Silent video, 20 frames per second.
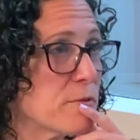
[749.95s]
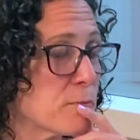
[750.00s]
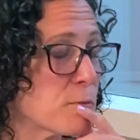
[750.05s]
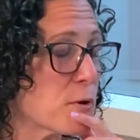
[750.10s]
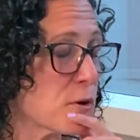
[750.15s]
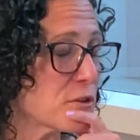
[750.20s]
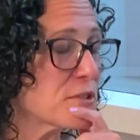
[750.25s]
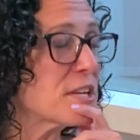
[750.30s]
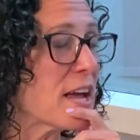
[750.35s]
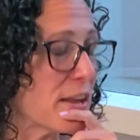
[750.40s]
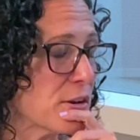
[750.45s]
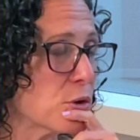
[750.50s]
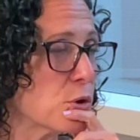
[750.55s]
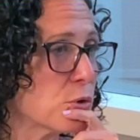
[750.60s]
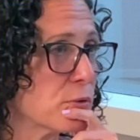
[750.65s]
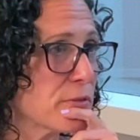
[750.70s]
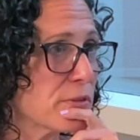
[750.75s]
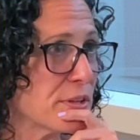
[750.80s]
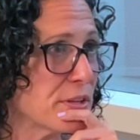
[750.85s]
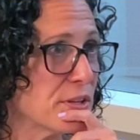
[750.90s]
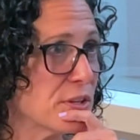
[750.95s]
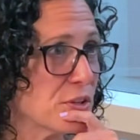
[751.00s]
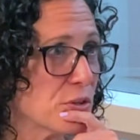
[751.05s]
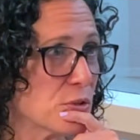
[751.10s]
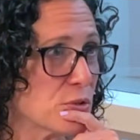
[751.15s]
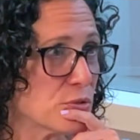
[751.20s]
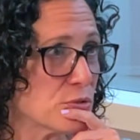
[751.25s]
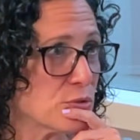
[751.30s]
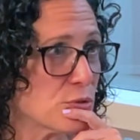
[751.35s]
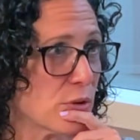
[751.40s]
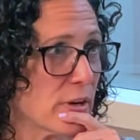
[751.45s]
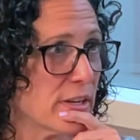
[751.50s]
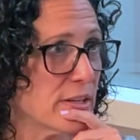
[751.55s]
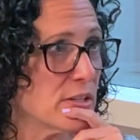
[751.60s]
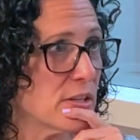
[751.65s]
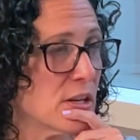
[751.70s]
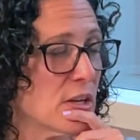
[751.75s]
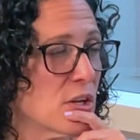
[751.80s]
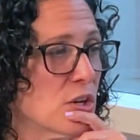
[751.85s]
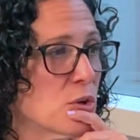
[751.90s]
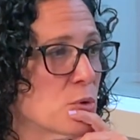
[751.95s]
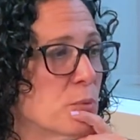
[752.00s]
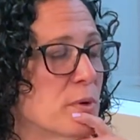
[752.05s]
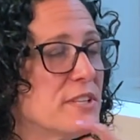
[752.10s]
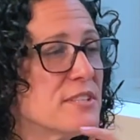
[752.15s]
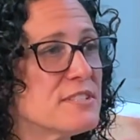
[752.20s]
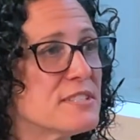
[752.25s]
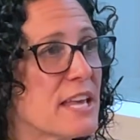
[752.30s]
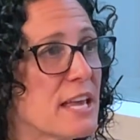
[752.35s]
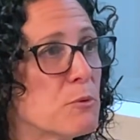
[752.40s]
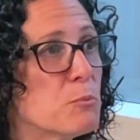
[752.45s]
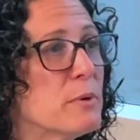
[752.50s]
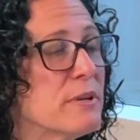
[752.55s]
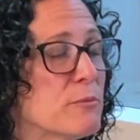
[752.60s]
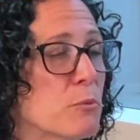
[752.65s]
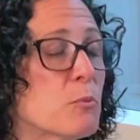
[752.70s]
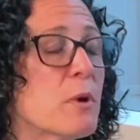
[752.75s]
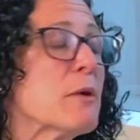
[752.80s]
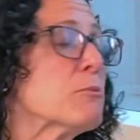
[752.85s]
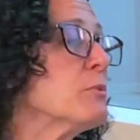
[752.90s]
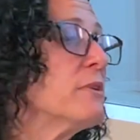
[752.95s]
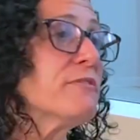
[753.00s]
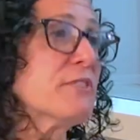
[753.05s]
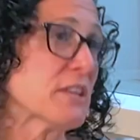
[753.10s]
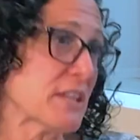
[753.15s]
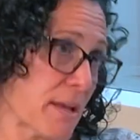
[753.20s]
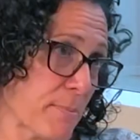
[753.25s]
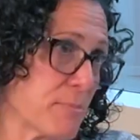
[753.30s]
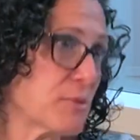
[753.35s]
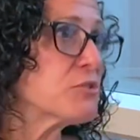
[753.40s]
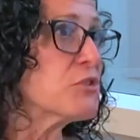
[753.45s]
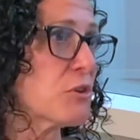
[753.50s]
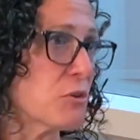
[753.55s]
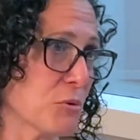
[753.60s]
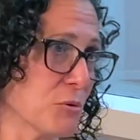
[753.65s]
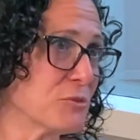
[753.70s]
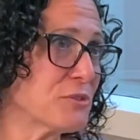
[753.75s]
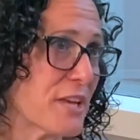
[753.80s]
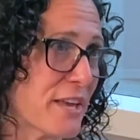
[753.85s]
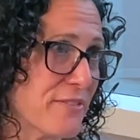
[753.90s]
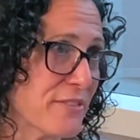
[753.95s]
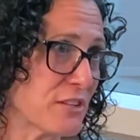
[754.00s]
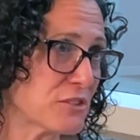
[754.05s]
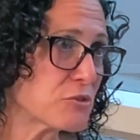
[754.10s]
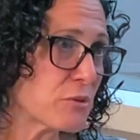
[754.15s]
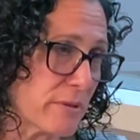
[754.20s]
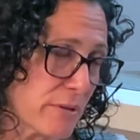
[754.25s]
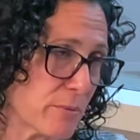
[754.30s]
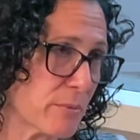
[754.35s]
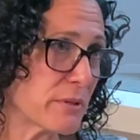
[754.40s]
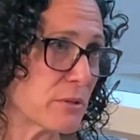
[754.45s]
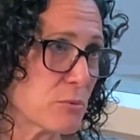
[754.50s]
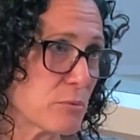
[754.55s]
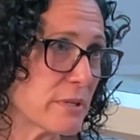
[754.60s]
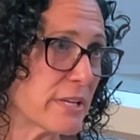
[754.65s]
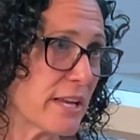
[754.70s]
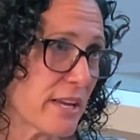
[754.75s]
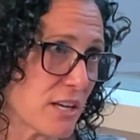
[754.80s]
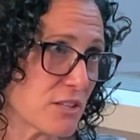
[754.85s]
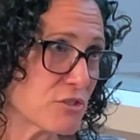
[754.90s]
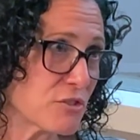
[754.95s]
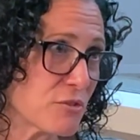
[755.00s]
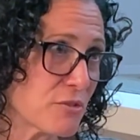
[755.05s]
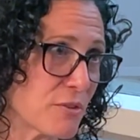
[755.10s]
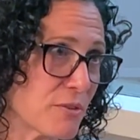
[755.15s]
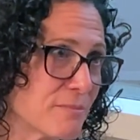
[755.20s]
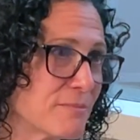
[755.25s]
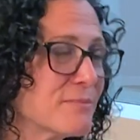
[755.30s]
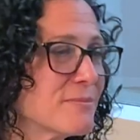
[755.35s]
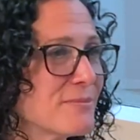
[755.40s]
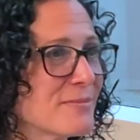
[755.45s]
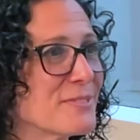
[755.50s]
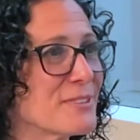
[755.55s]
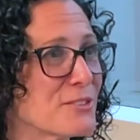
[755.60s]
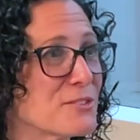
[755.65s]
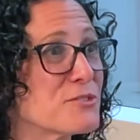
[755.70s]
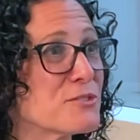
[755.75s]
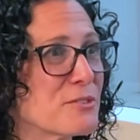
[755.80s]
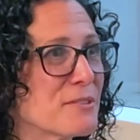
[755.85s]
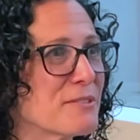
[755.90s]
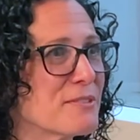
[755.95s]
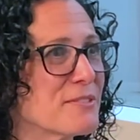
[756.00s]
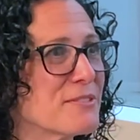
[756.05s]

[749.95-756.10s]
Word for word: we've worked on over the years, right? That's what I mean. We say we okay. and we've done episodes on this, yes. so I don't want to rehash the right.